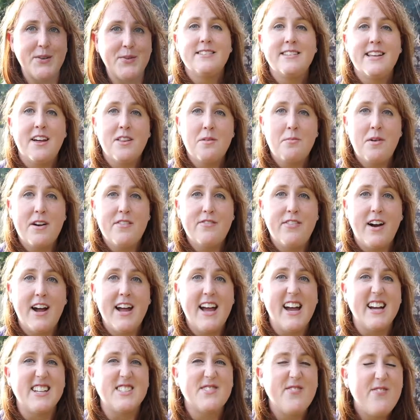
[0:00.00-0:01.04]
Now that my
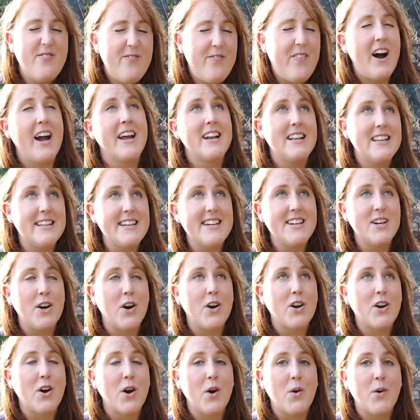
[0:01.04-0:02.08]
fire has finally
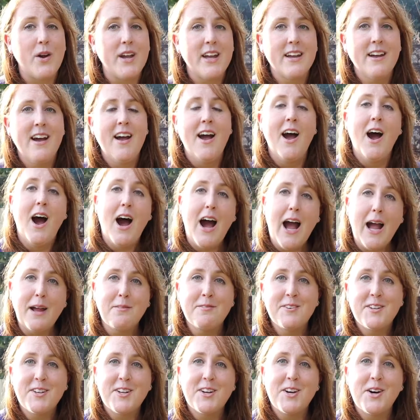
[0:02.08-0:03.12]
got going,
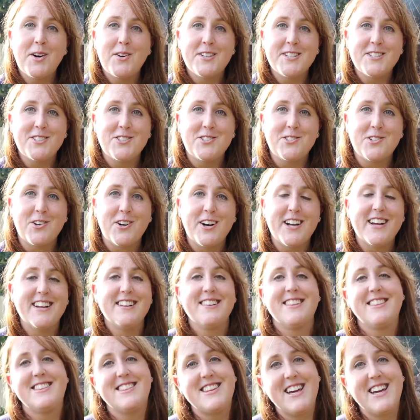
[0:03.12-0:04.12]
I'm gonna go and enjoy it.